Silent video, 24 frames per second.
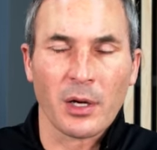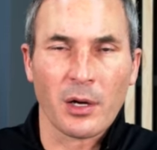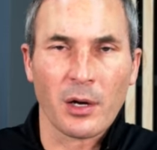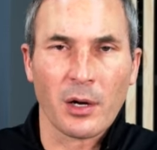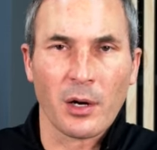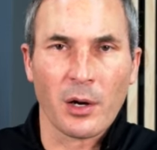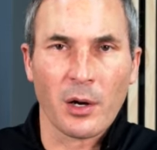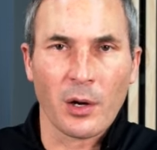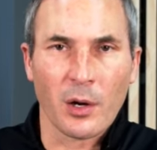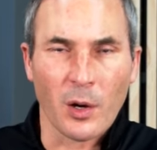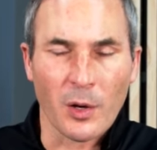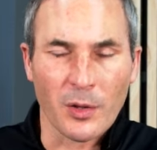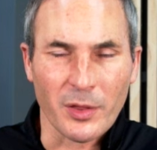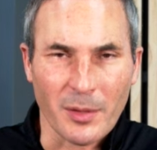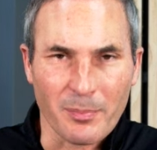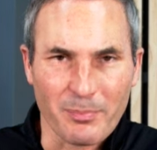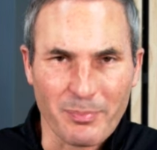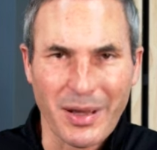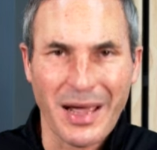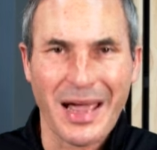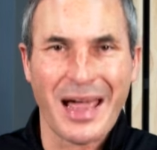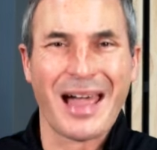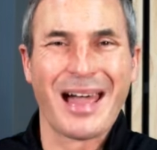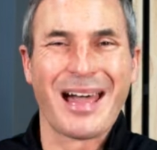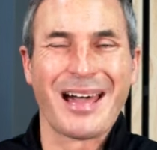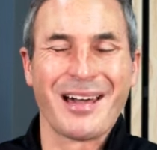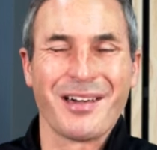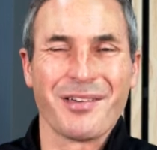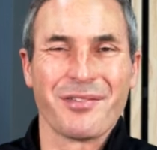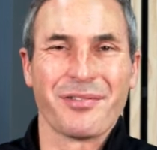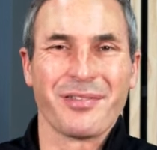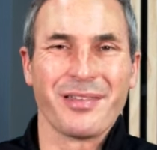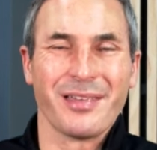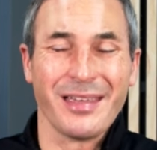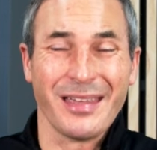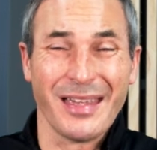on the
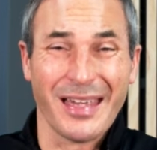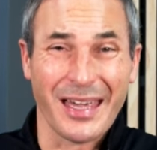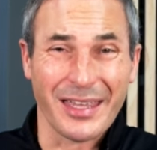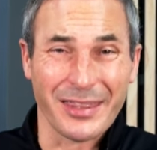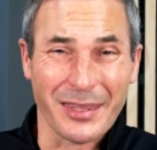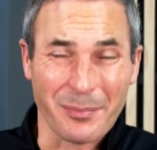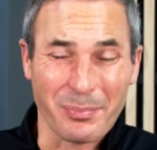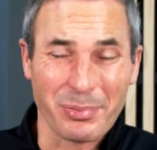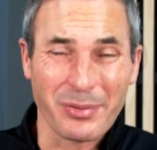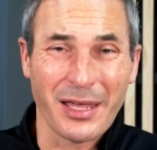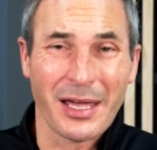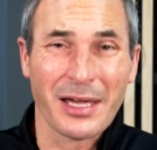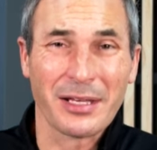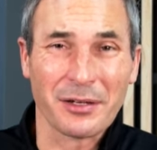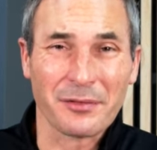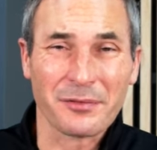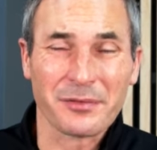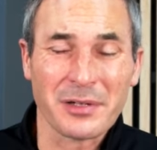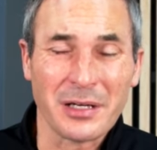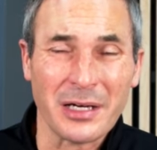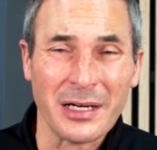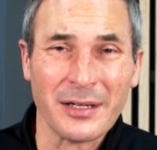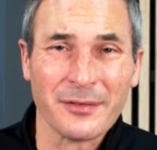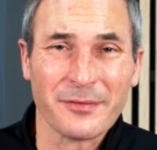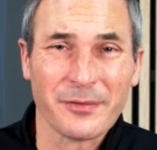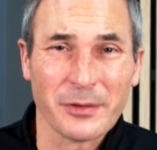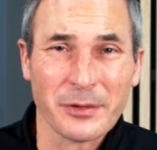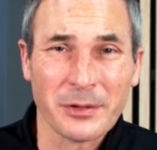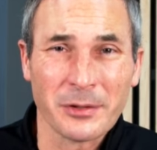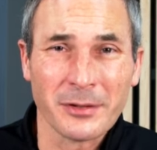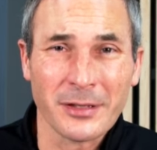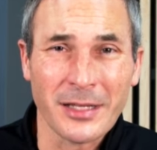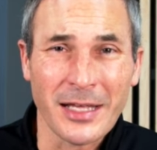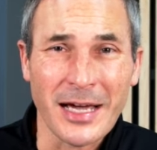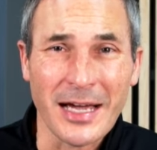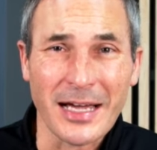path and the plan of God for
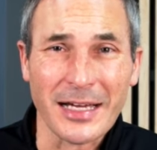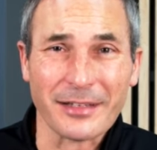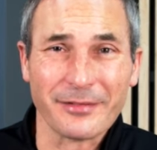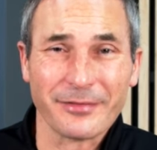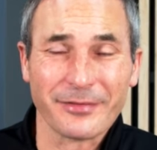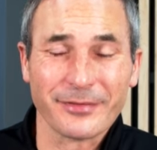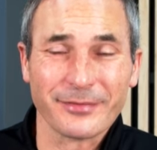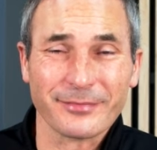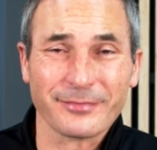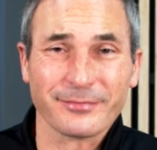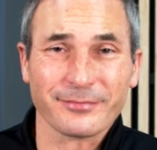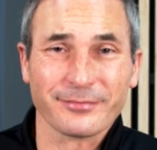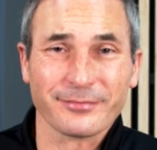your life.